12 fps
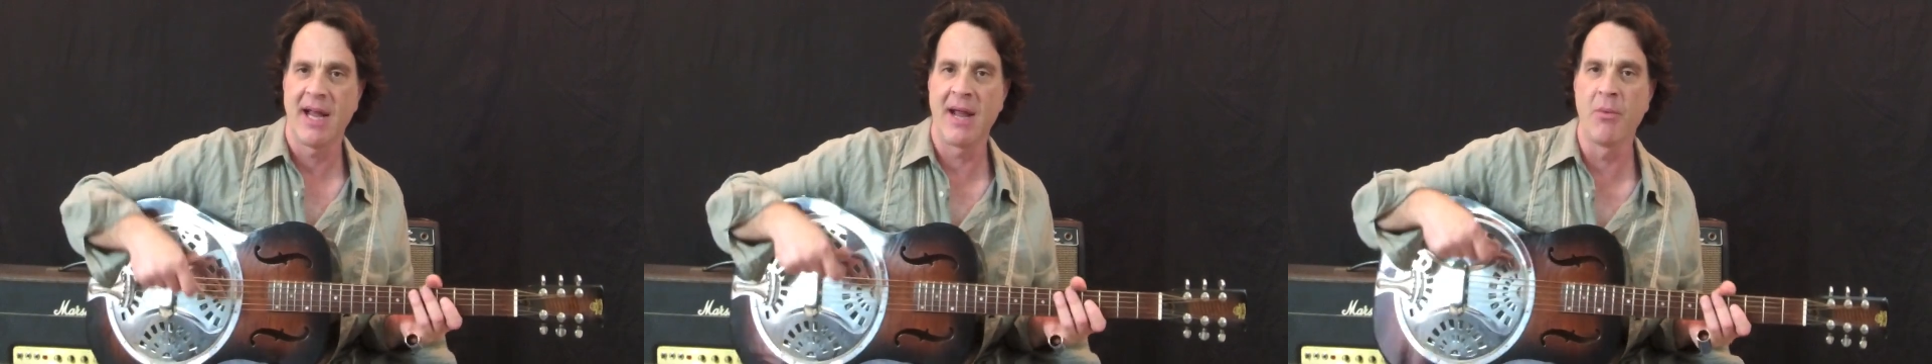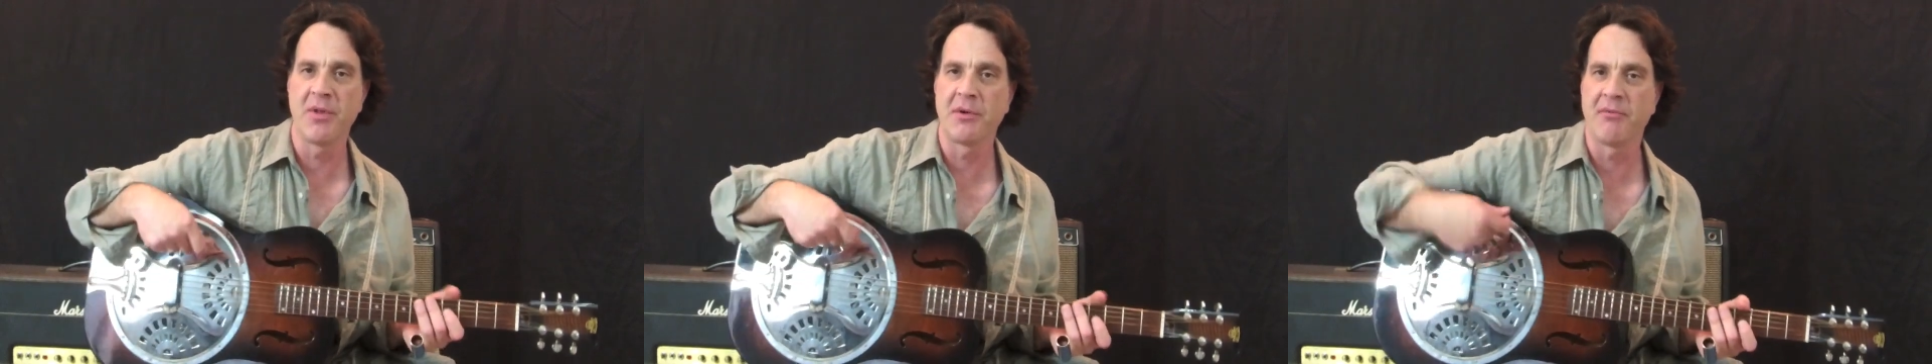
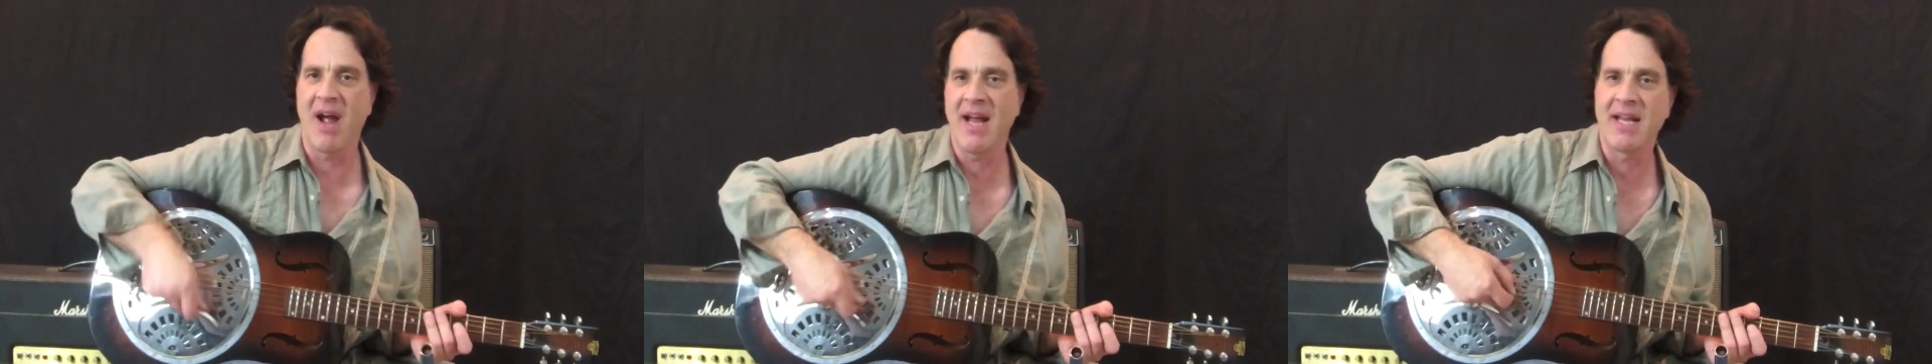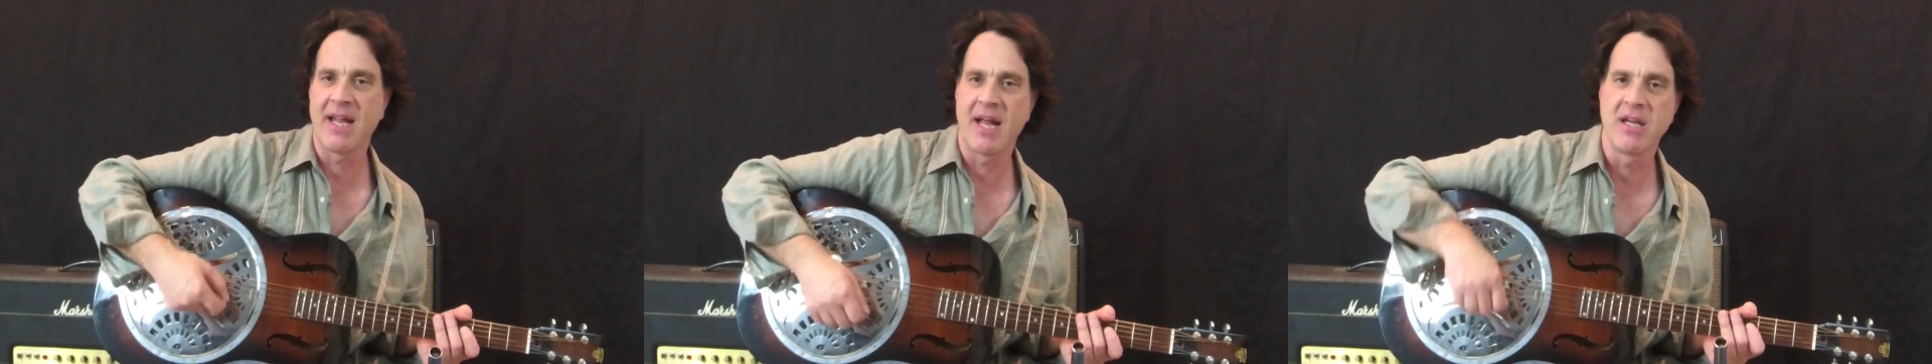and with your
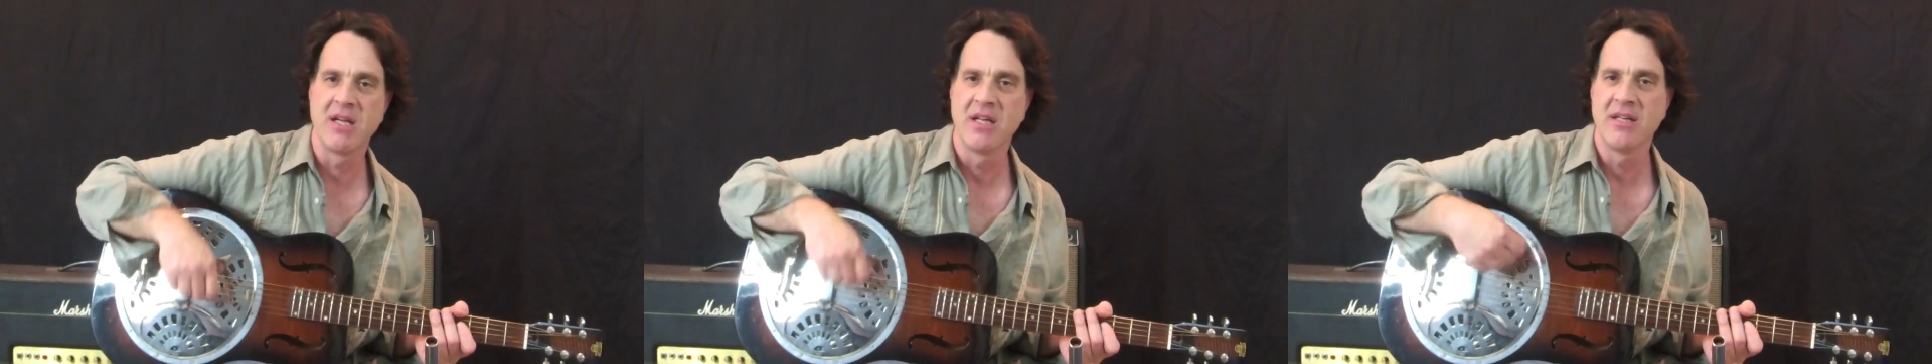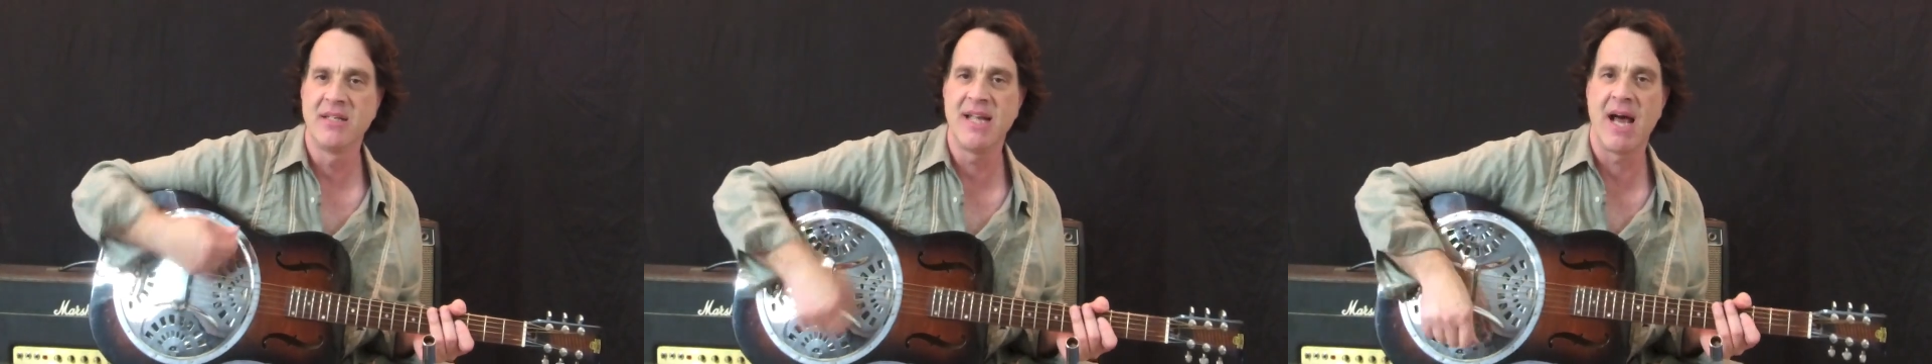right hand,
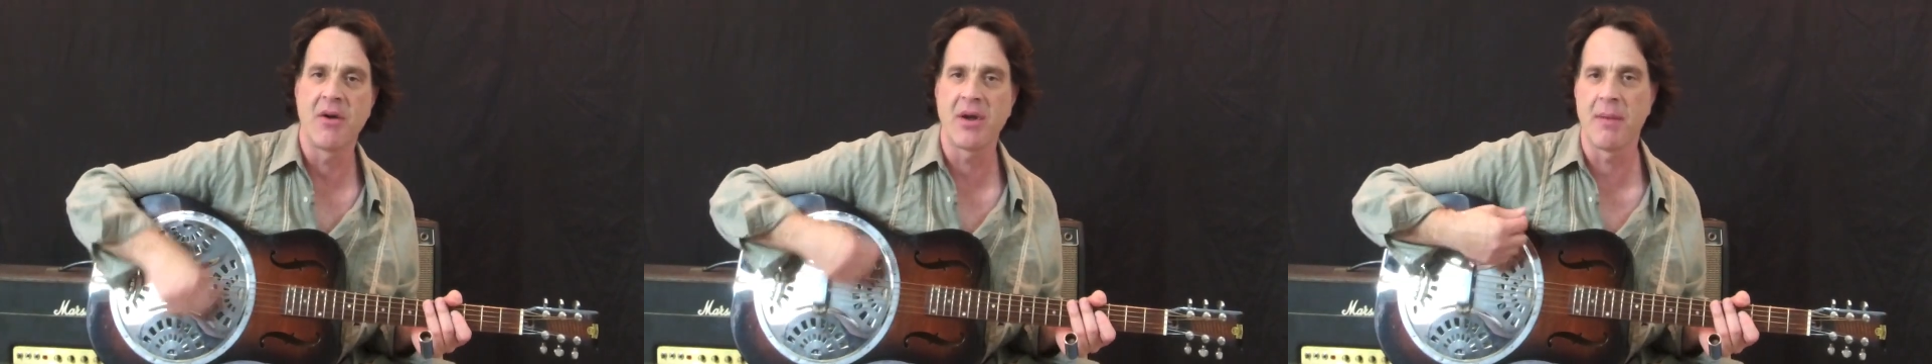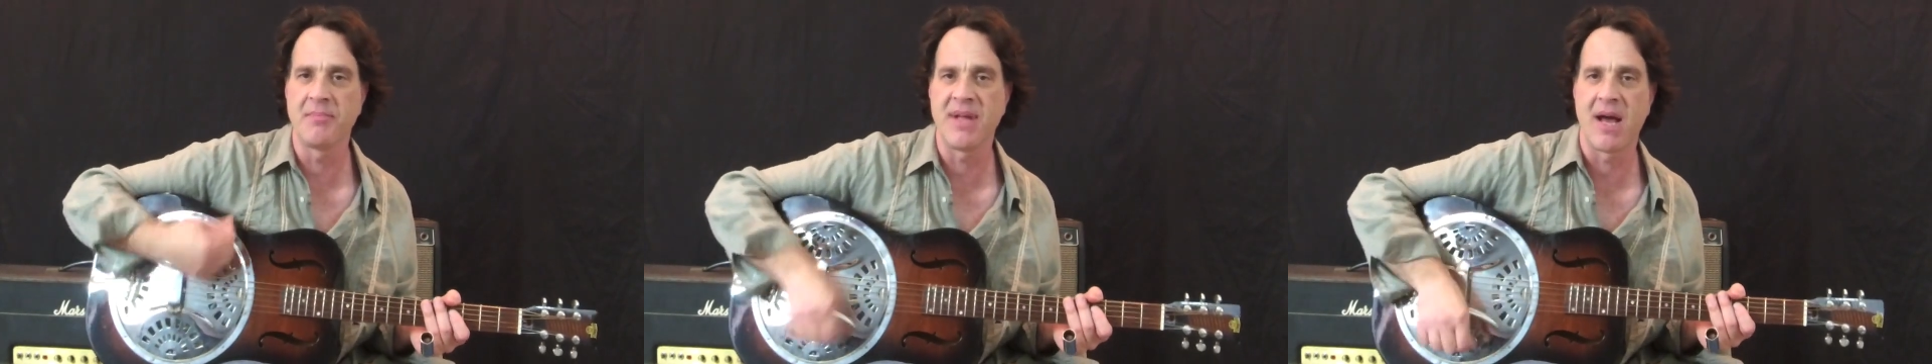down,
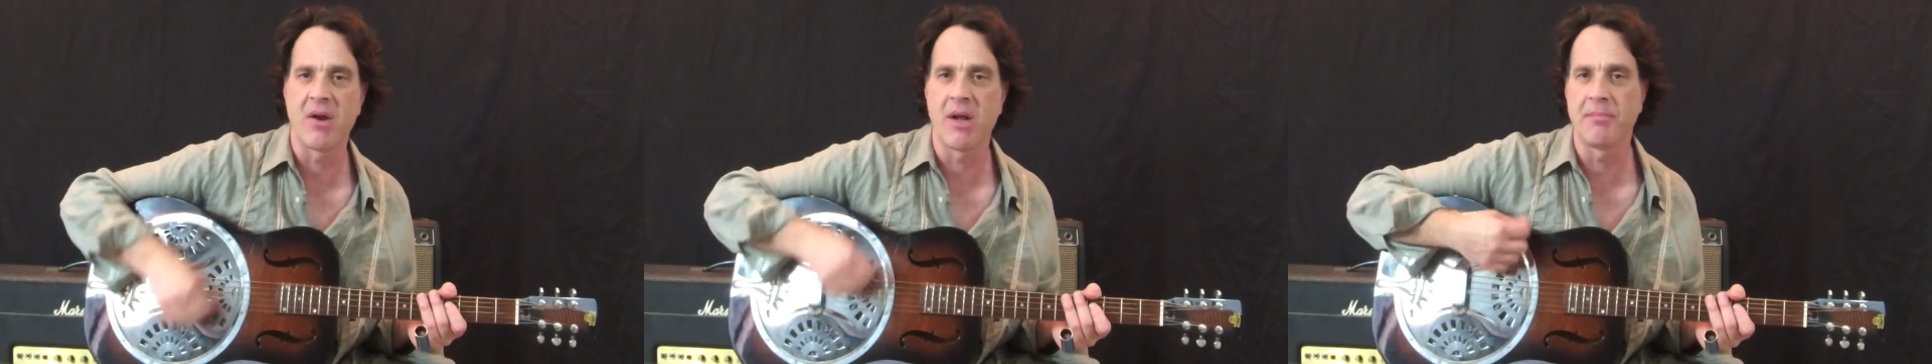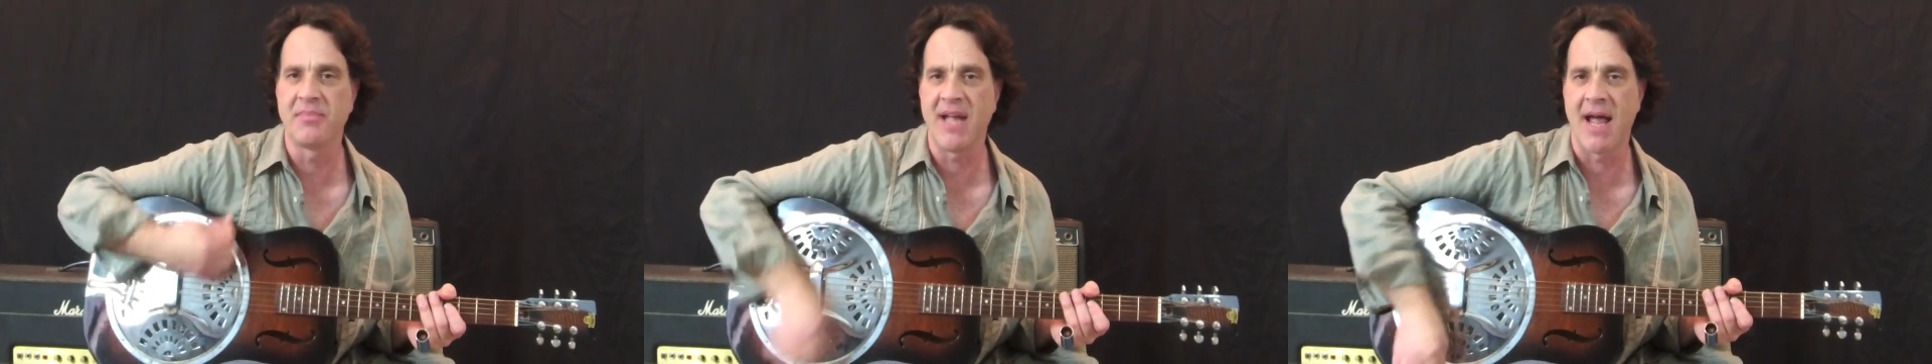up, down,
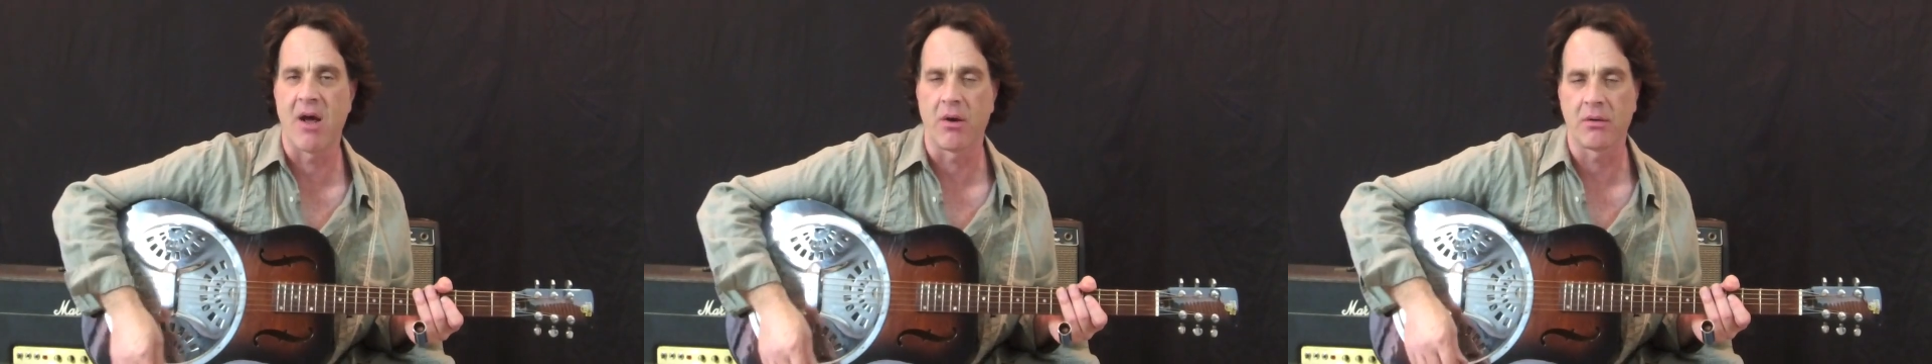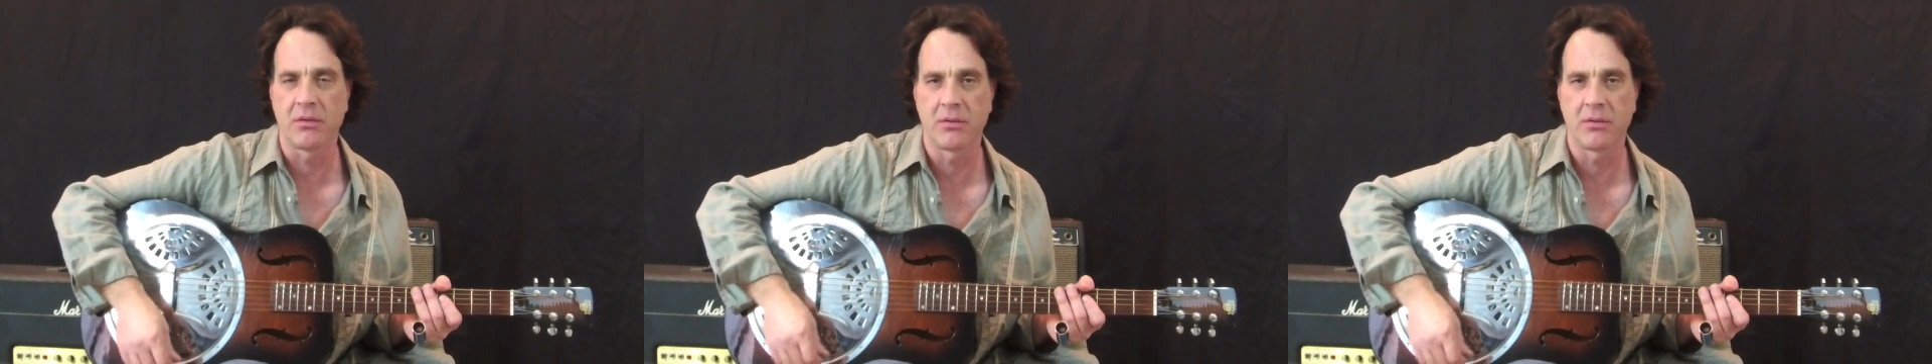up, down.